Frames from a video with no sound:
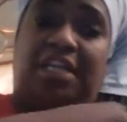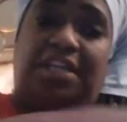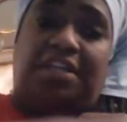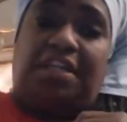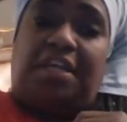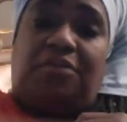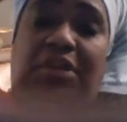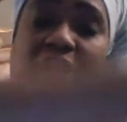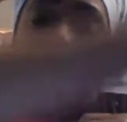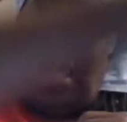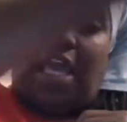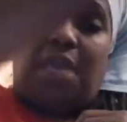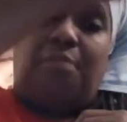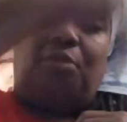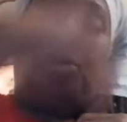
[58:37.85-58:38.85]
he did that
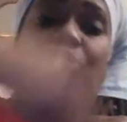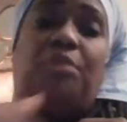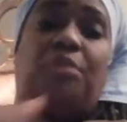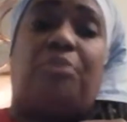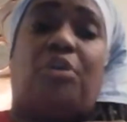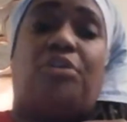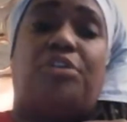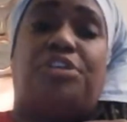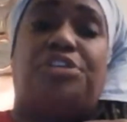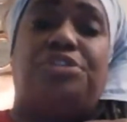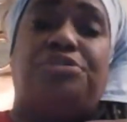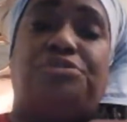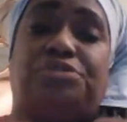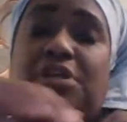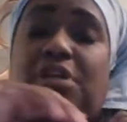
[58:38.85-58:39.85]
came on and brought his
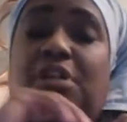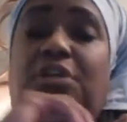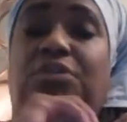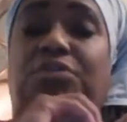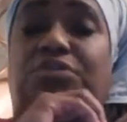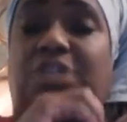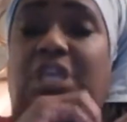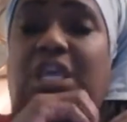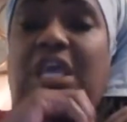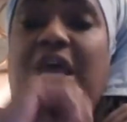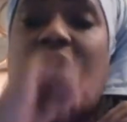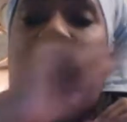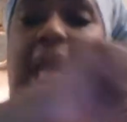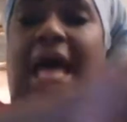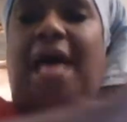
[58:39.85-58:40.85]
shoes and clothes in.
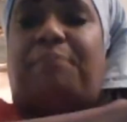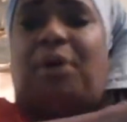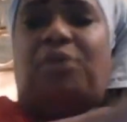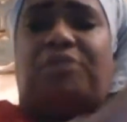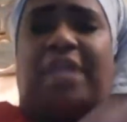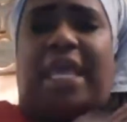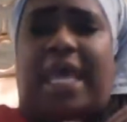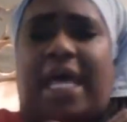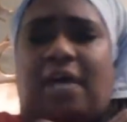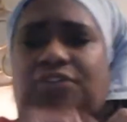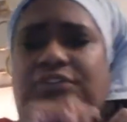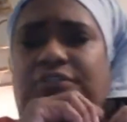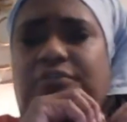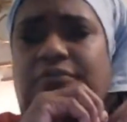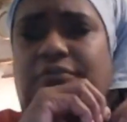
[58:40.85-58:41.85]
I bought that
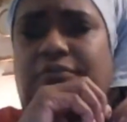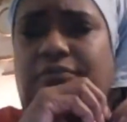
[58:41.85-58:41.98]
house.